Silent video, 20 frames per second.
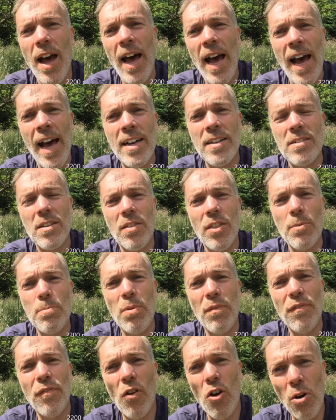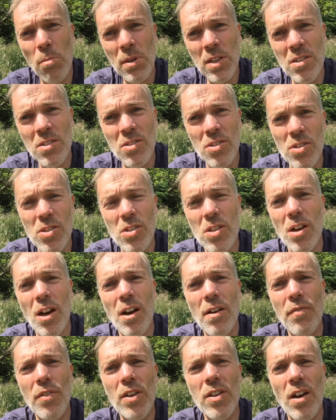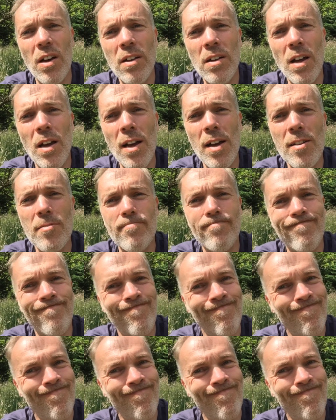And the performance of the Hyundai,